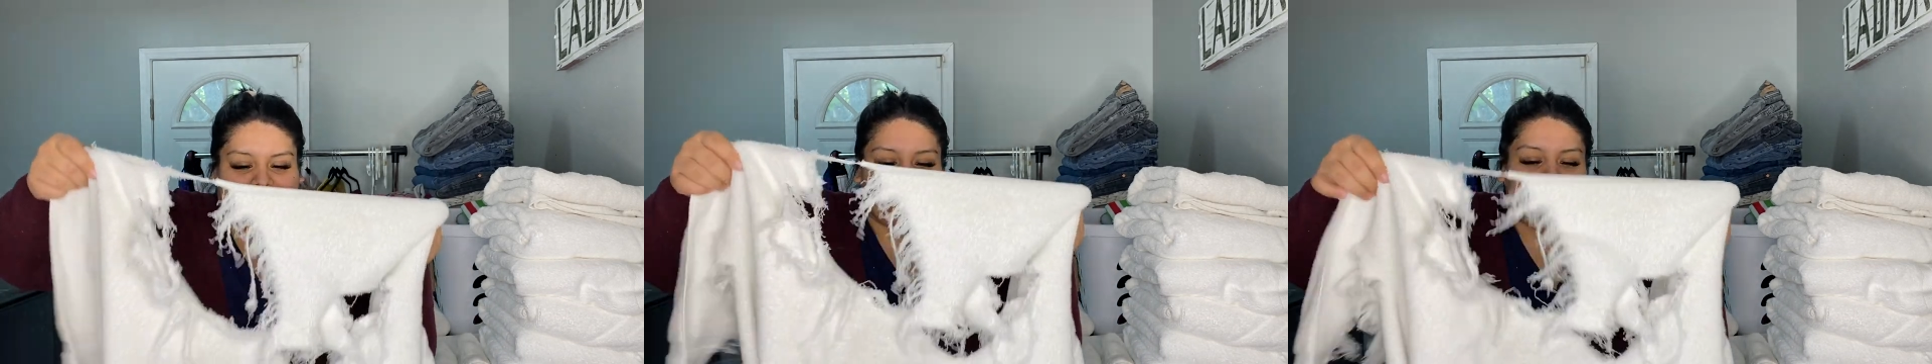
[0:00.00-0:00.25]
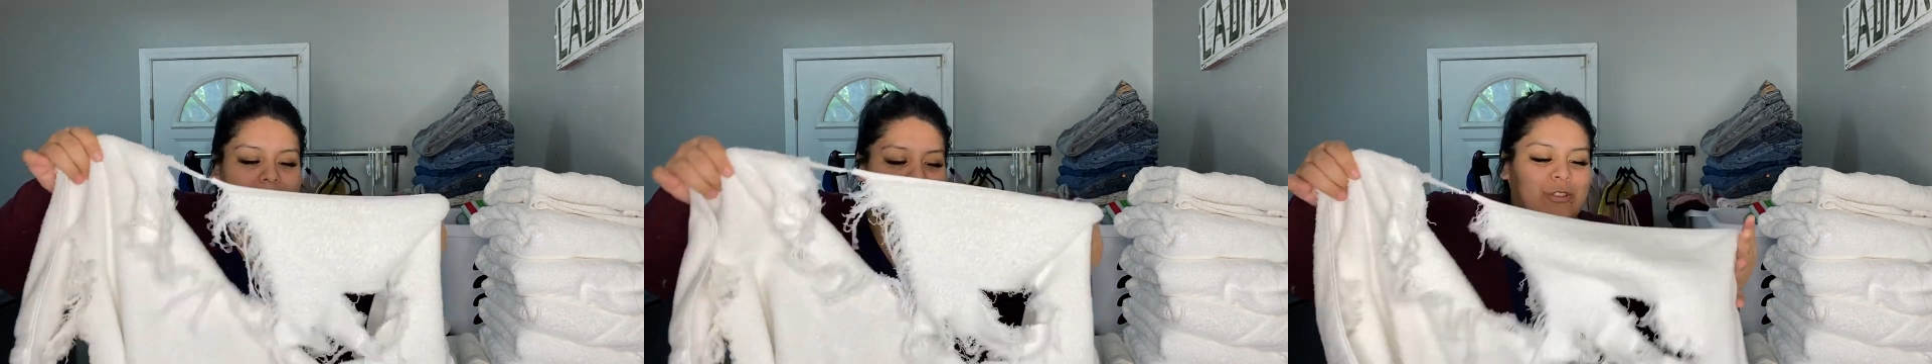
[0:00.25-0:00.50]

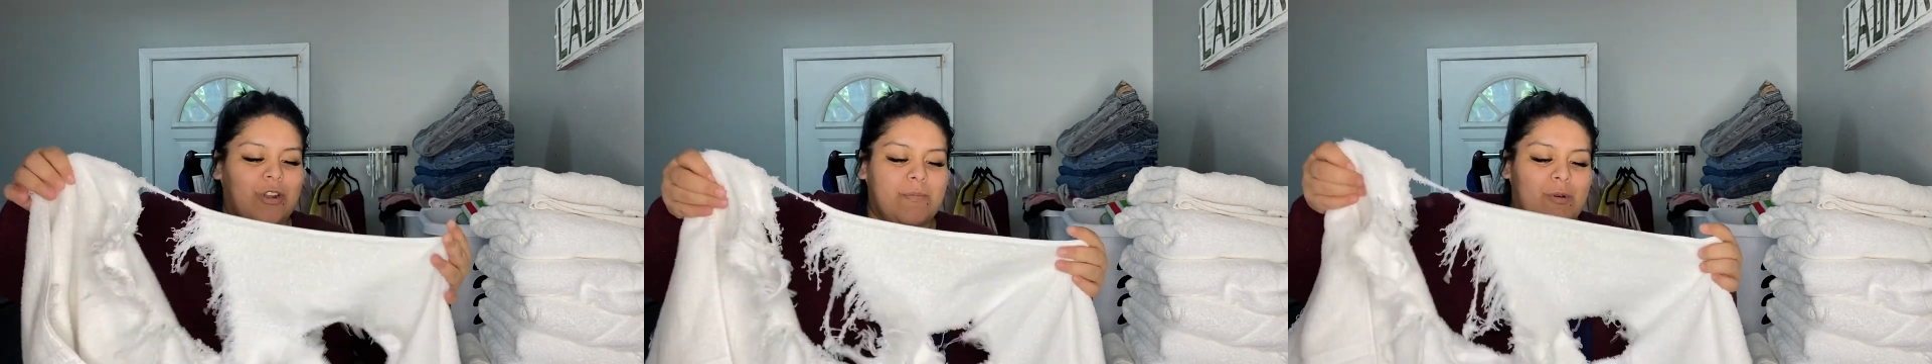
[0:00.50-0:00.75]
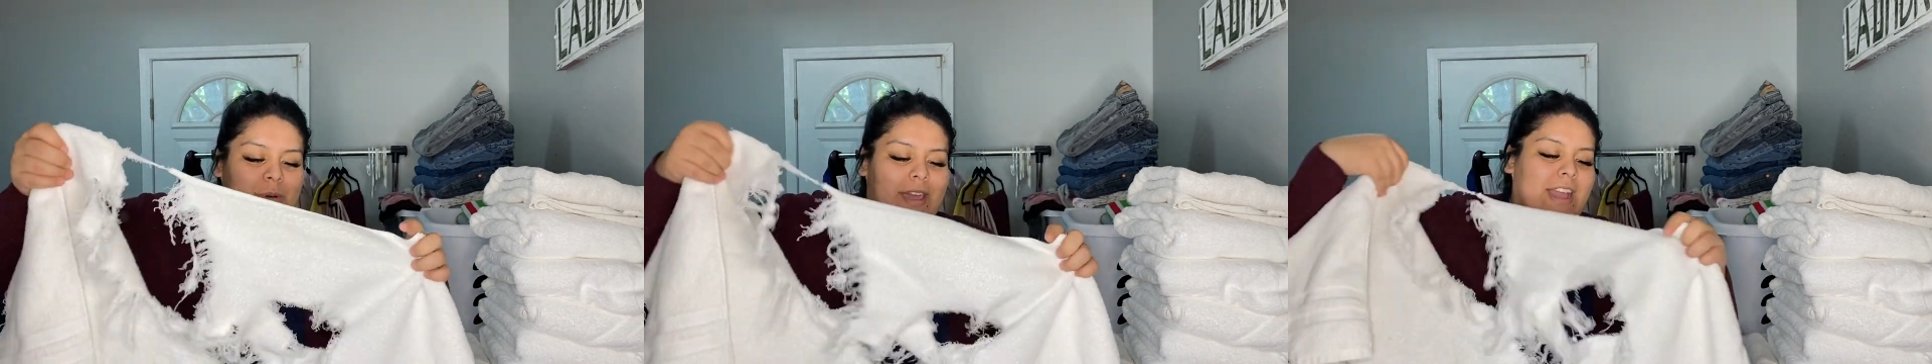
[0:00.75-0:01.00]
But I don't throw them
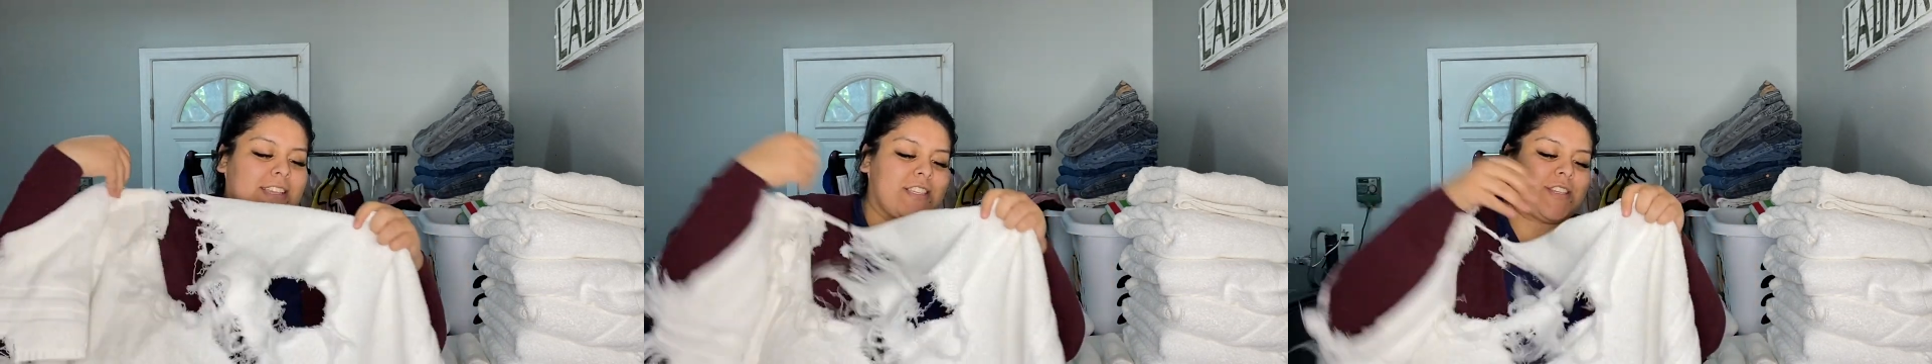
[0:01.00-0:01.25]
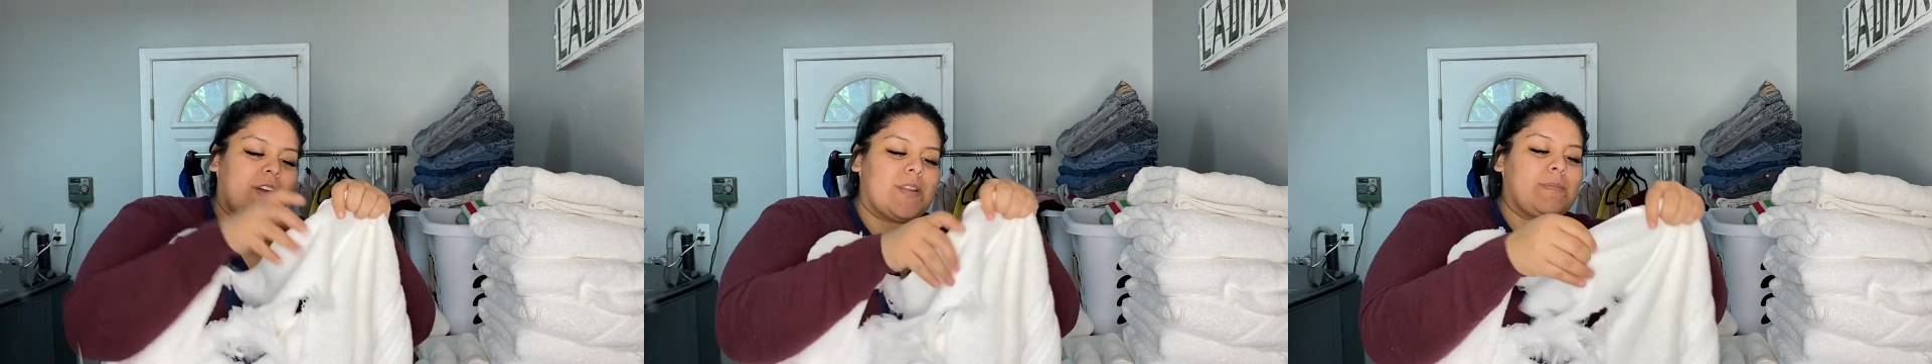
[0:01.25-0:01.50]
away. I
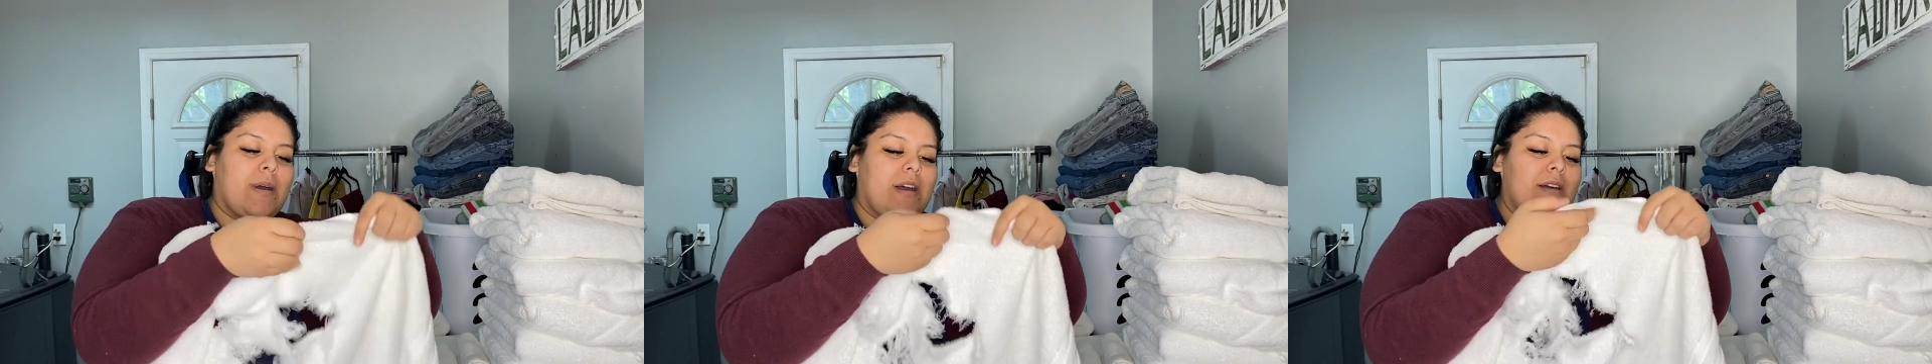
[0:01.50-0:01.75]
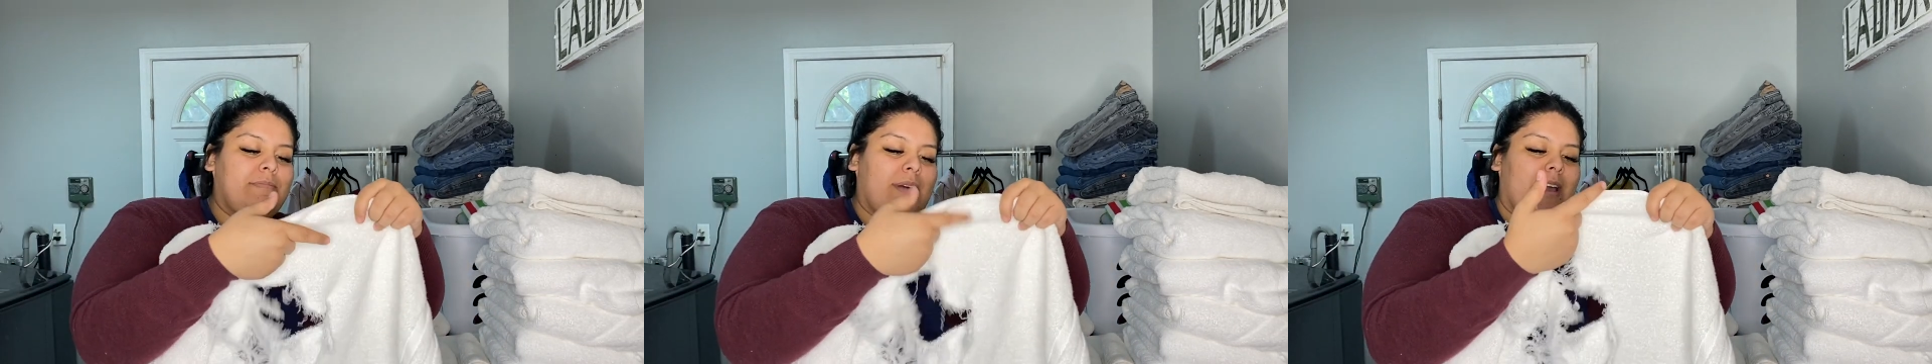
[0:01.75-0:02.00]
just cut them up.